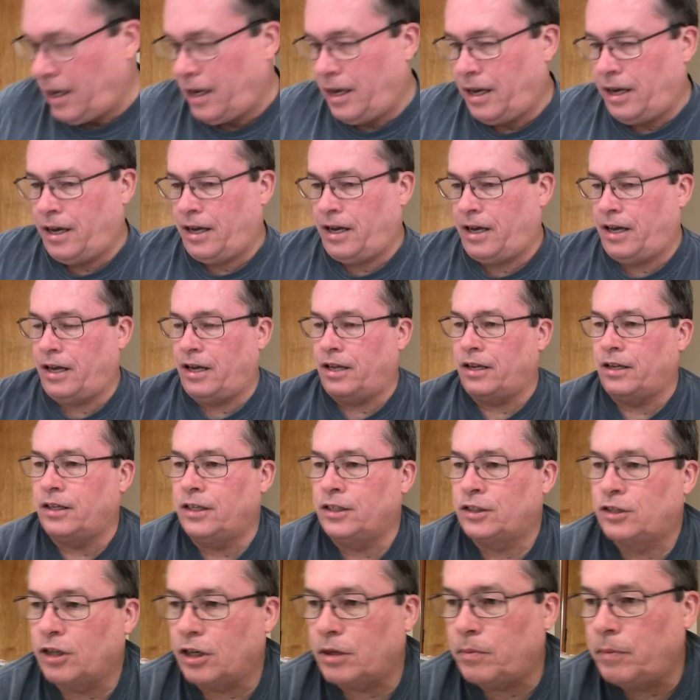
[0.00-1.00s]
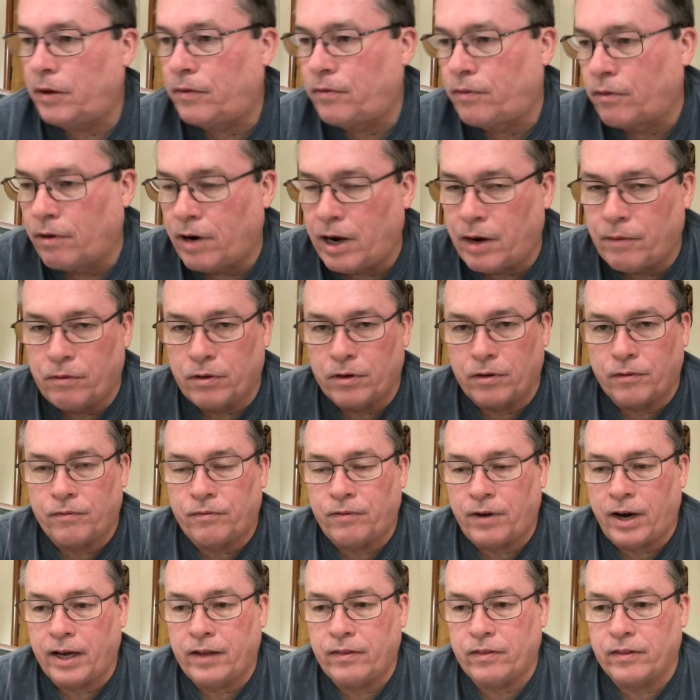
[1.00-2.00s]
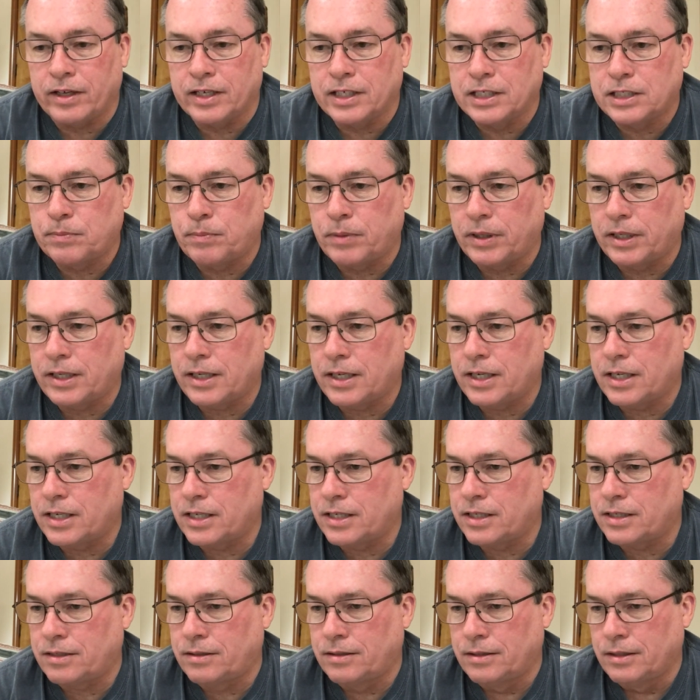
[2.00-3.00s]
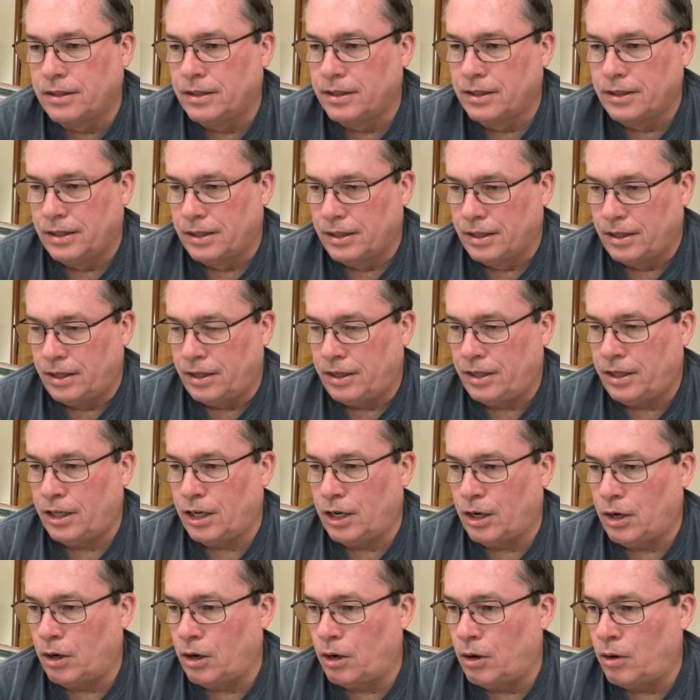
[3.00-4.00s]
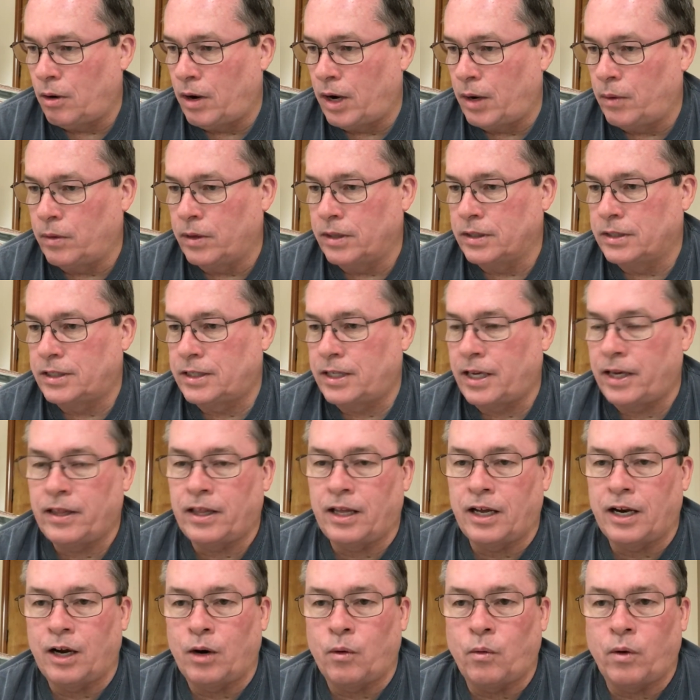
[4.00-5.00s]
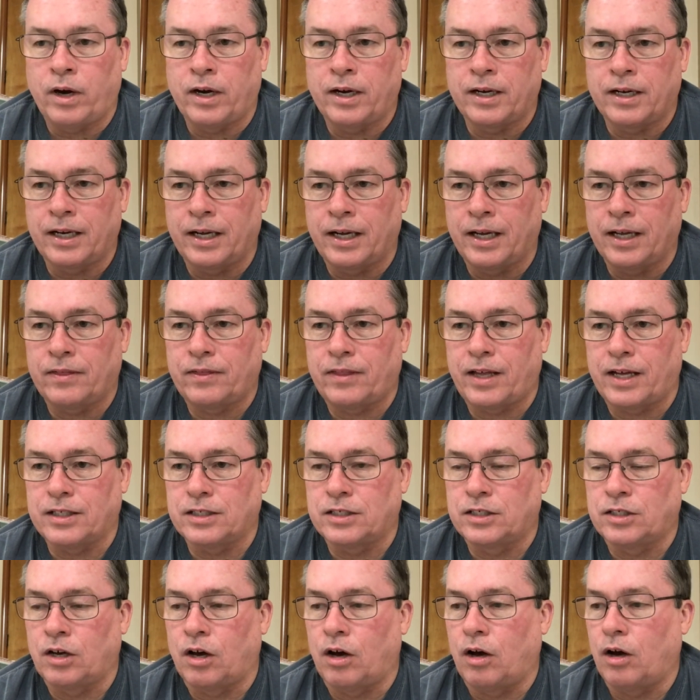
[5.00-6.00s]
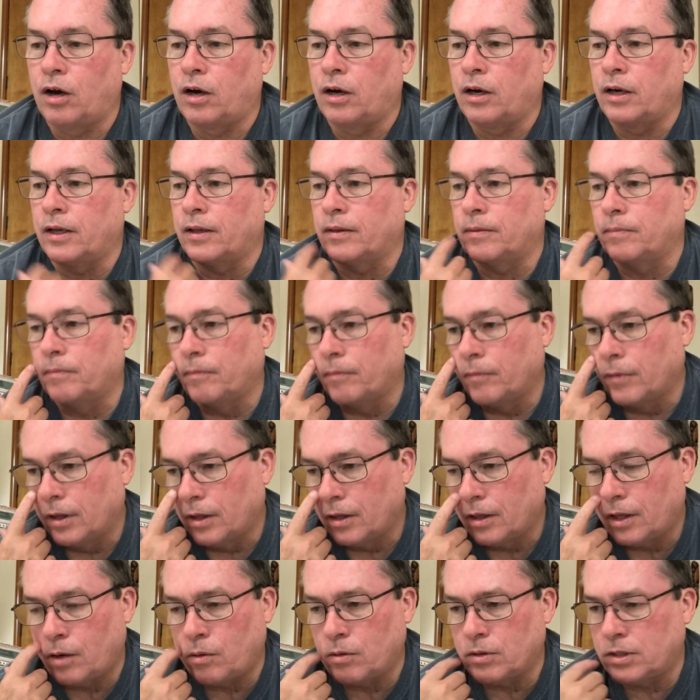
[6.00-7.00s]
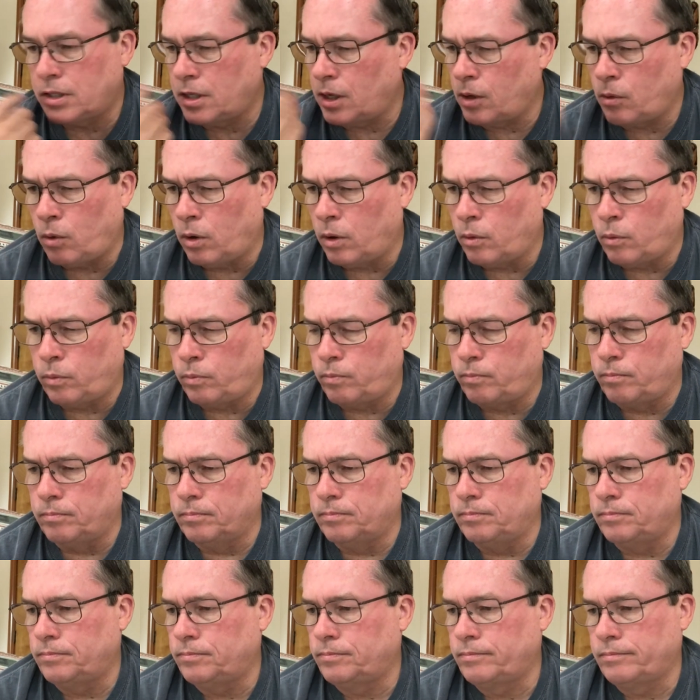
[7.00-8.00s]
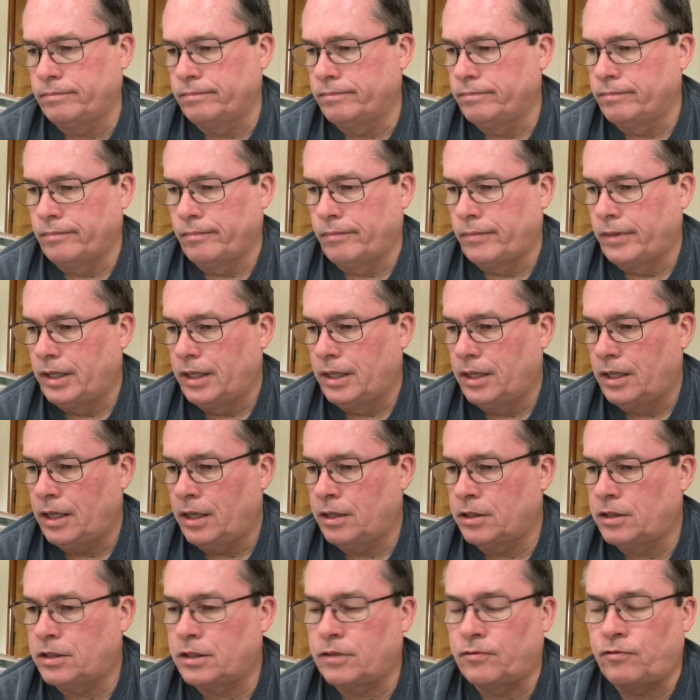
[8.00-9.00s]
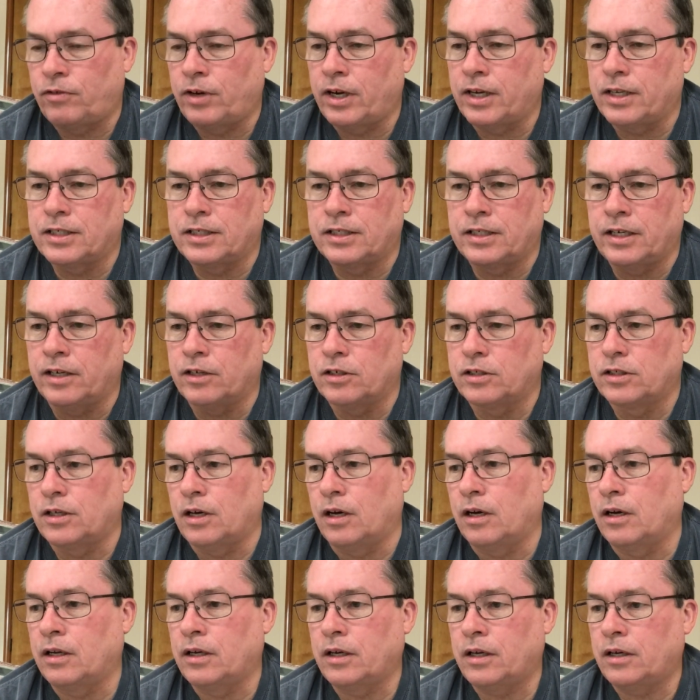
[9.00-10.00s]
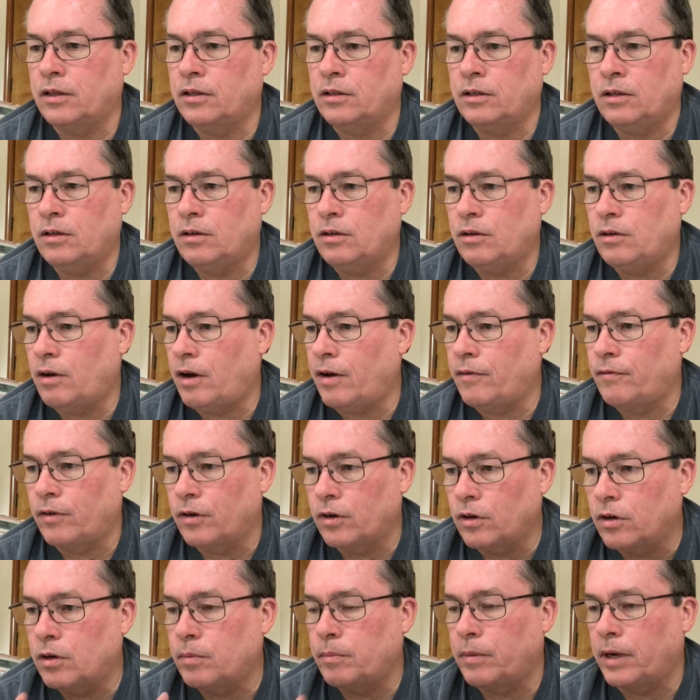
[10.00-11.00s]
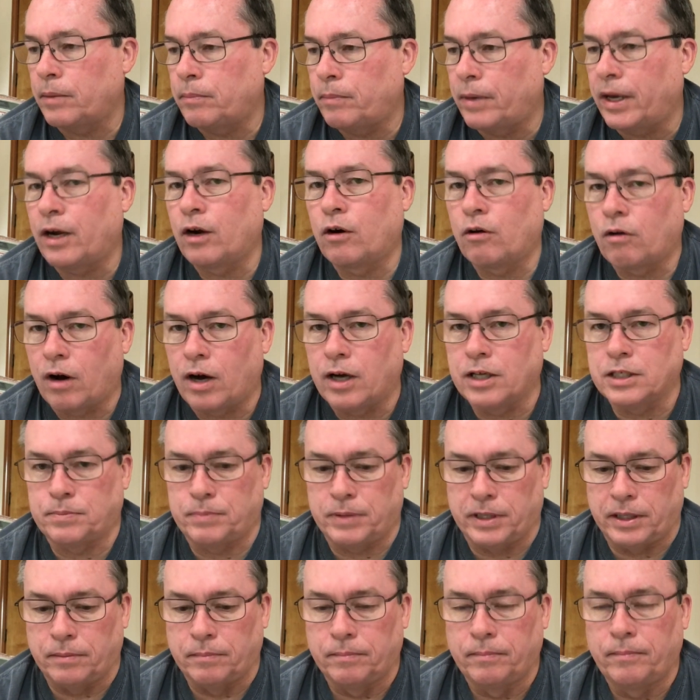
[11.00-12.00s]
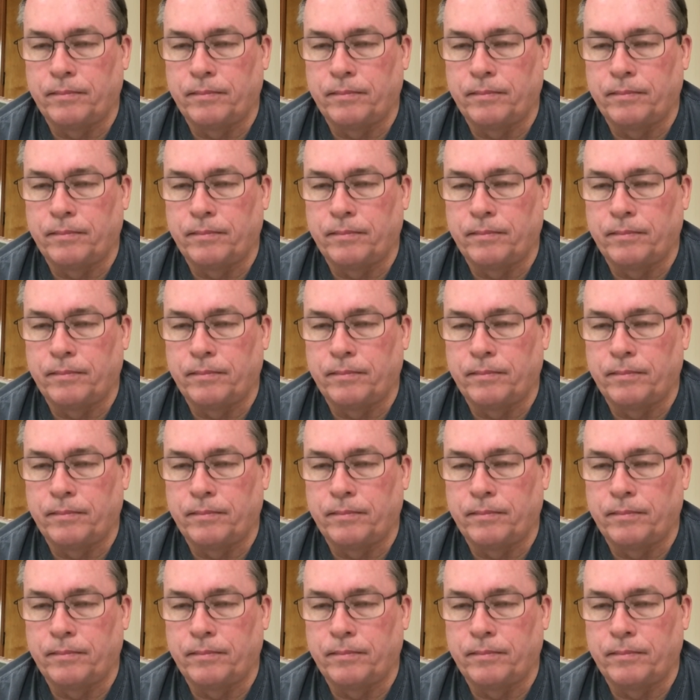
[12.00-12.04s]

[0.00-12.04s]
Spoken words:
And it took me forever to find this because, you know, I would say that I wanted to get that song, and they would say, well, it's a Fred Astaire song. And I go, no, I've heard it by Bing Crosby.